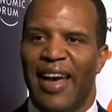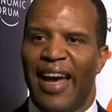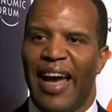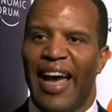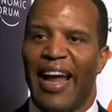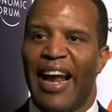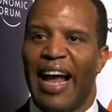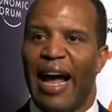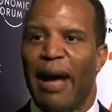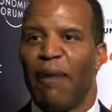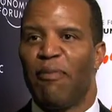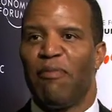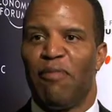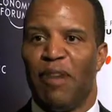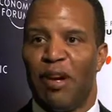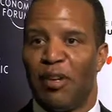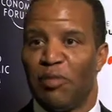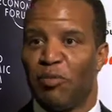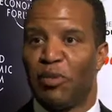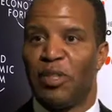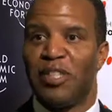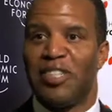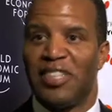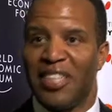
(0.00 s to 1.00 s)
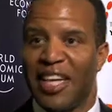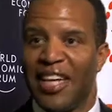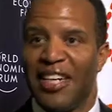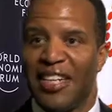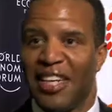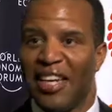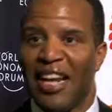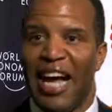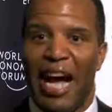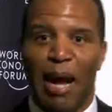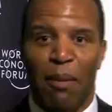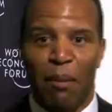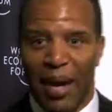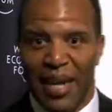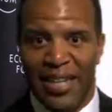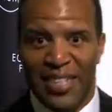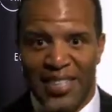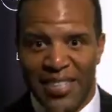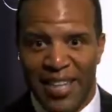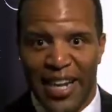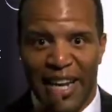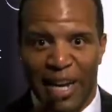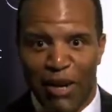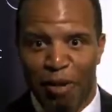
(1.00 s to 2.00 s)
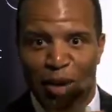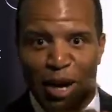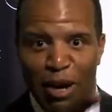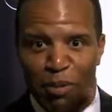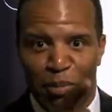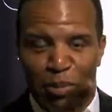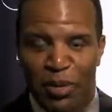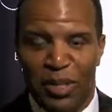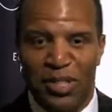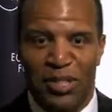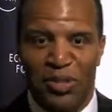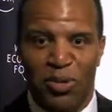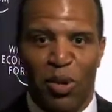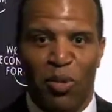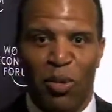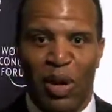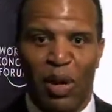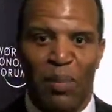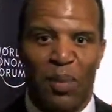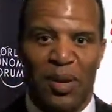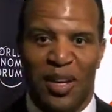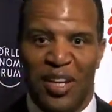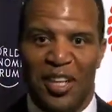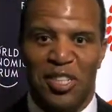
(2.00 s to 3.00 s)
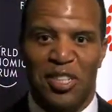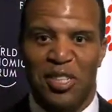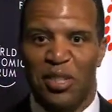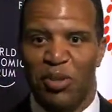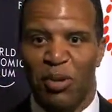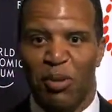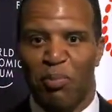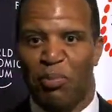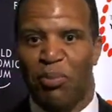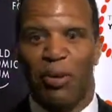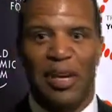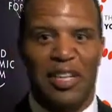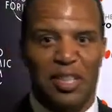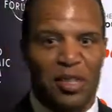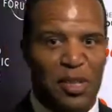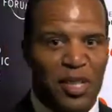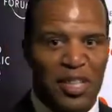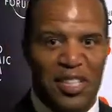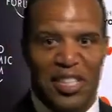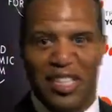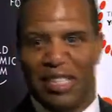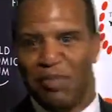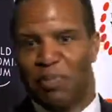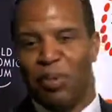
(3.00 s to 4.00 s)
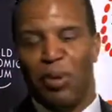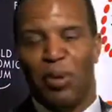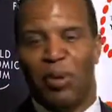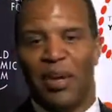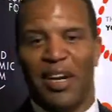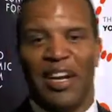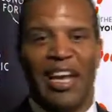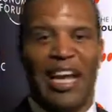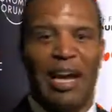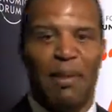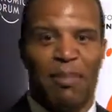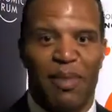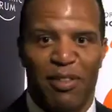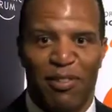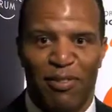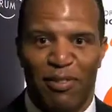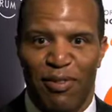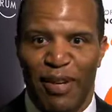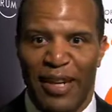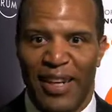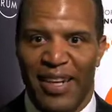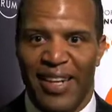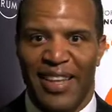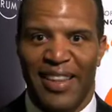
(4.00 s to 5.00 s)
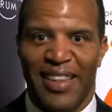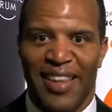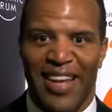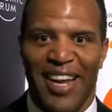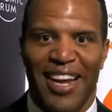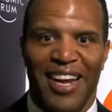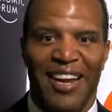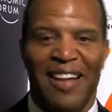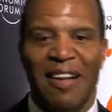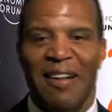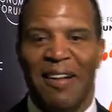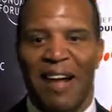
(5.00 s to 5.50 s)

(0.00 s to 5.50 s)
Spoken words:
and I resent it, I might say, Crown Prince Norway, because you're a prince, you can just proclaim the freaking thing.